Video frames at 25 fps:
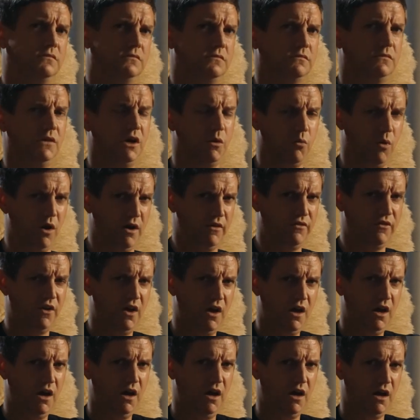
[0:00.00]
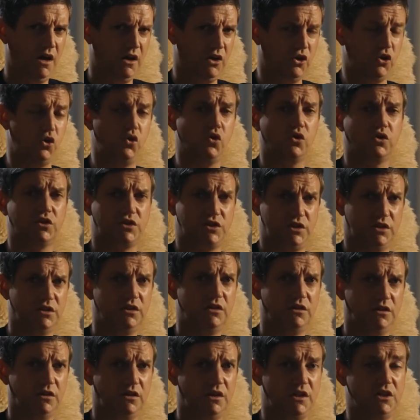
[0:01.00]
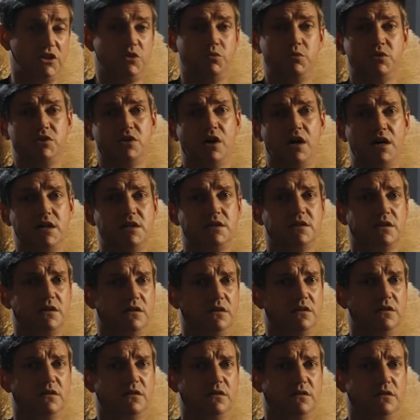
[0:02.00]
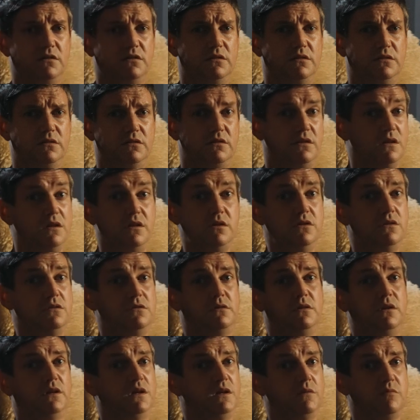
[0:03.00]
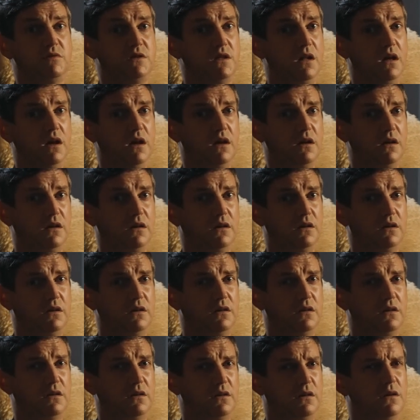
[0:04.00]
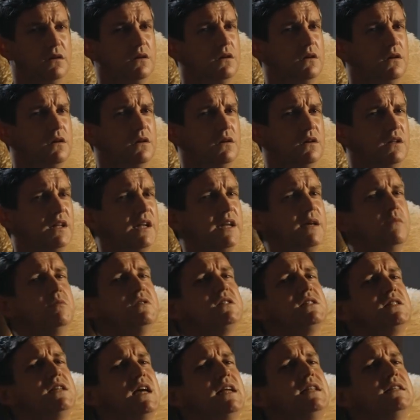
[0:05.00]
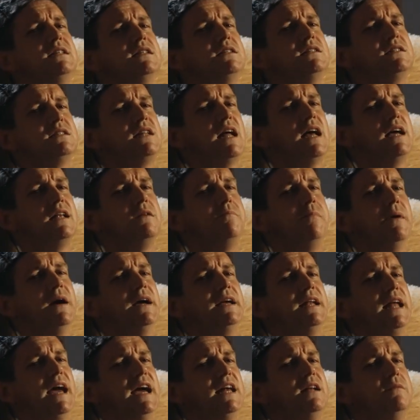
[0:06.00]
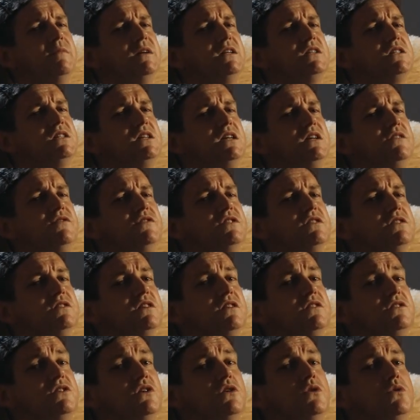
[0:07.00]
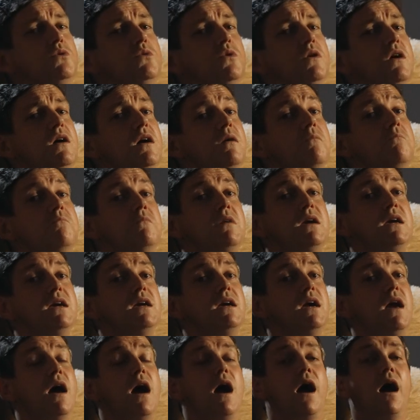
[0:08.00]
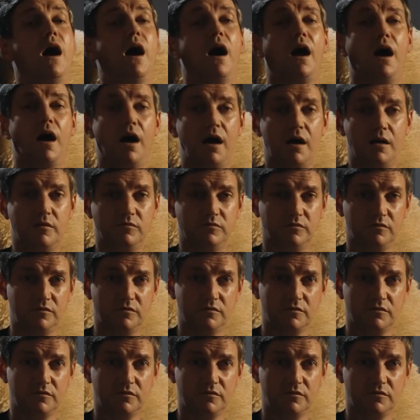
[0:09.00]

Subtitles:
My wife looked into his eyes, knew that he was lying, that he was sent instead by an enemy chieftain to do me harm.